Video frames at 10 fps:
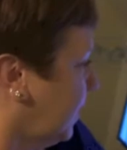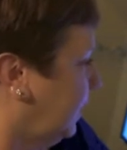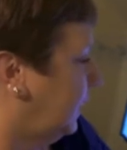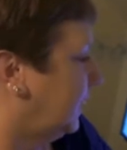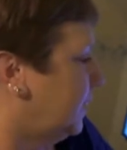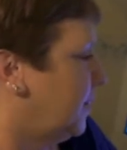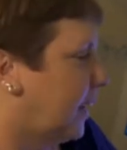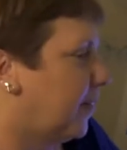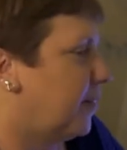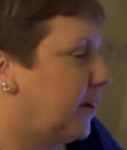It just seemed like
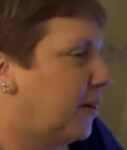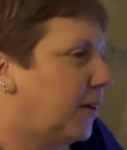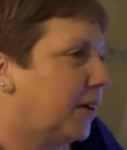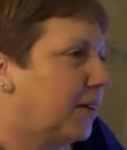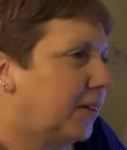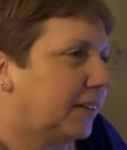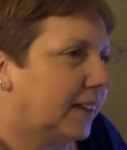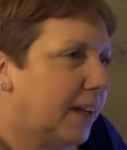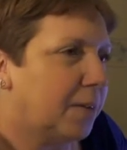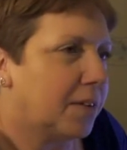every call that called
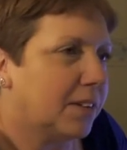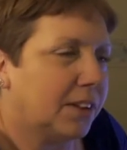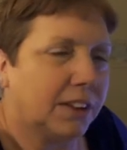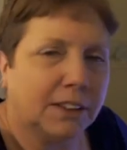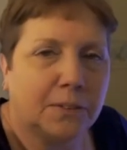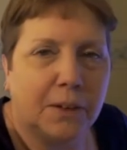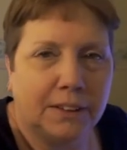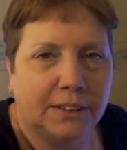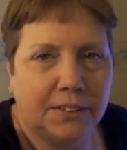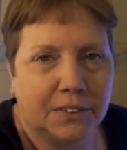today wasn't just a
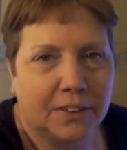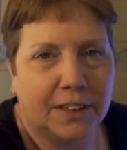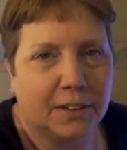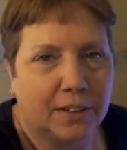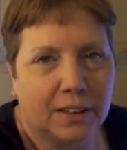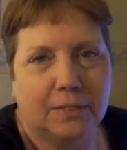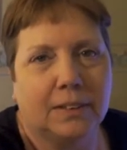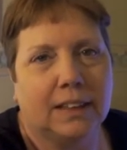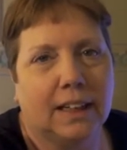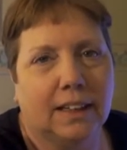1-2-3 call. It
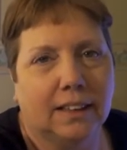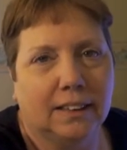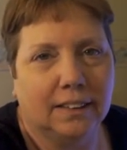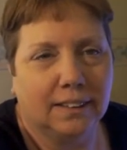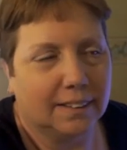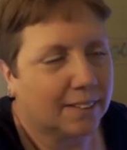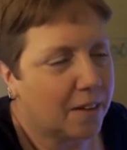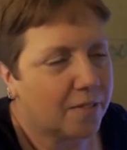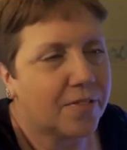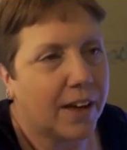was like it
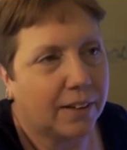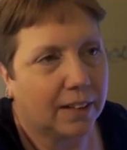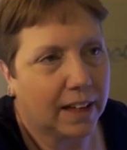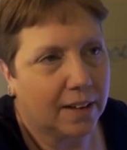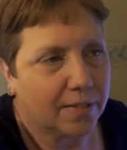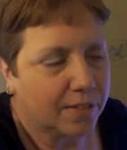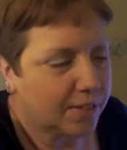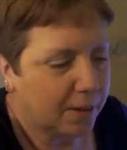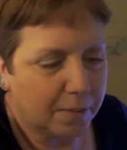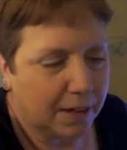felt like a
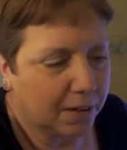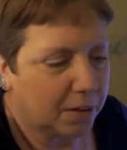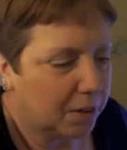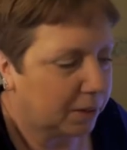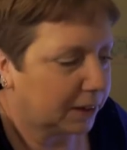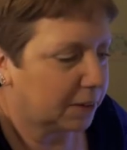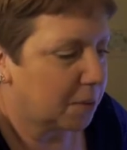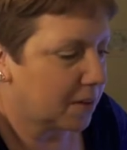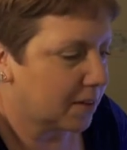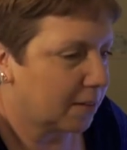15-minute call, which it
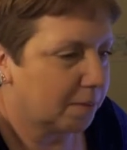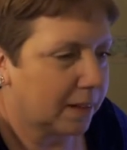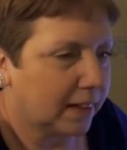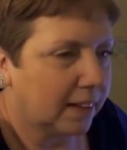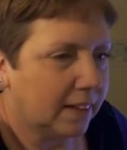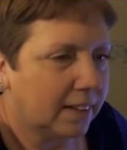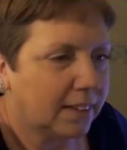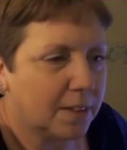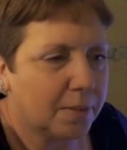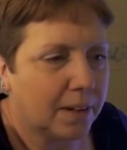wasn't, but
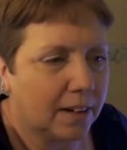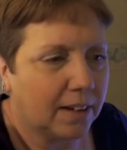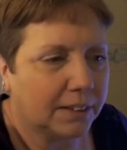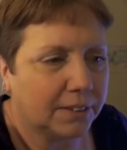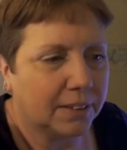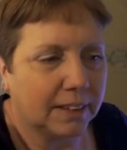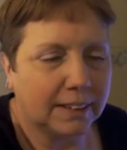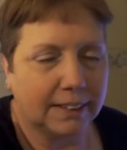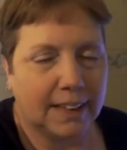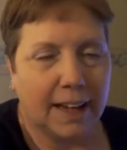there's been a lot of talking
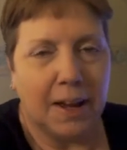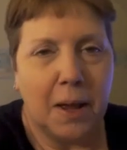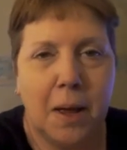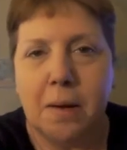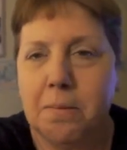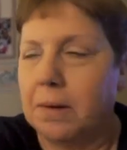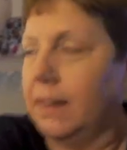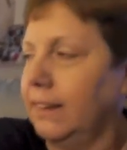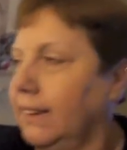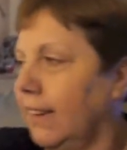today.
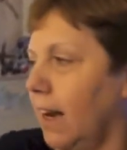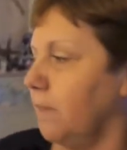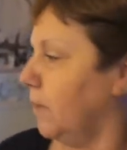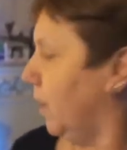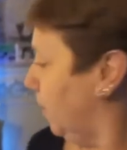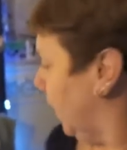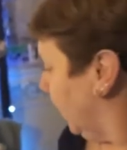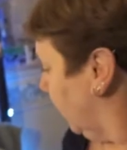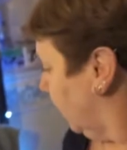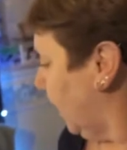But I'm
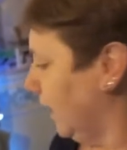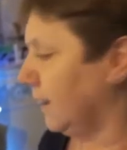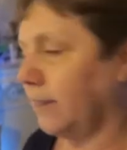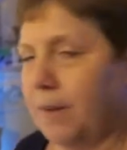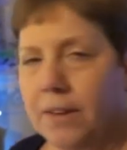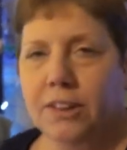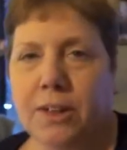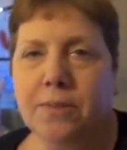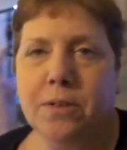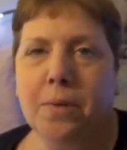going. I can smell the
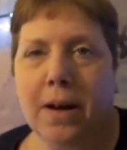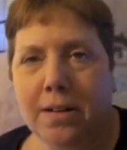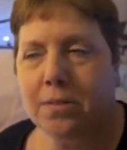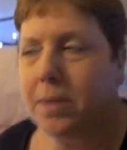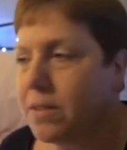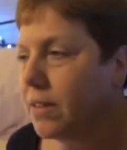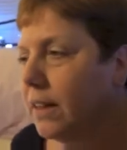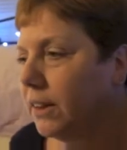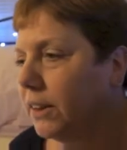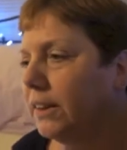shepherd's pie. It smells
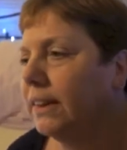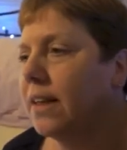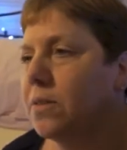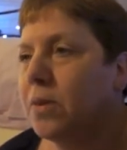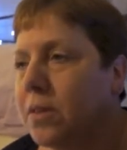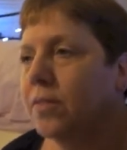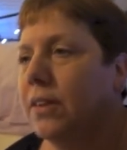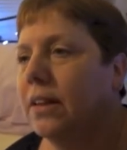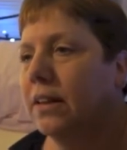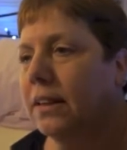delicious. That's what's for
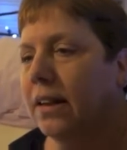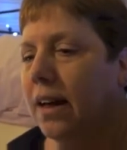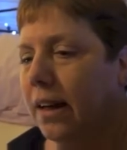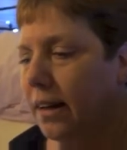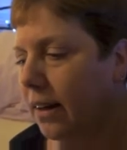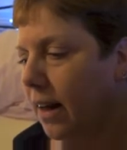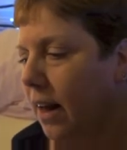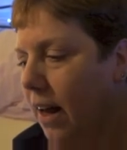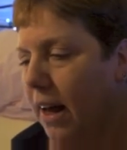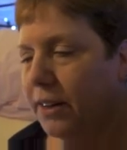dinner tonight.
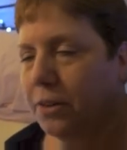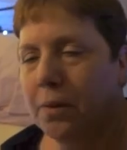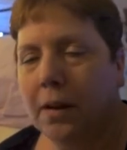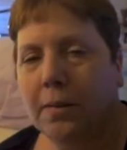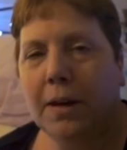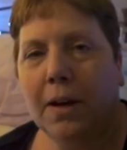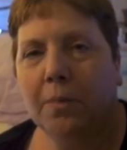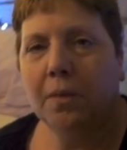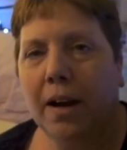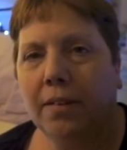Ash will probably be
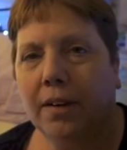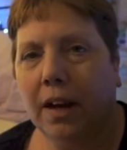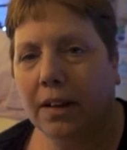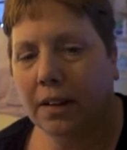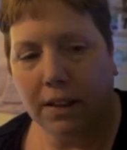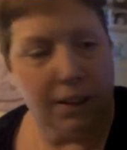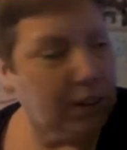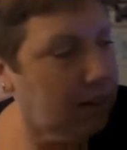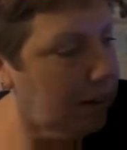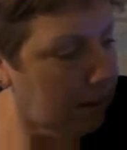home around 9-ish.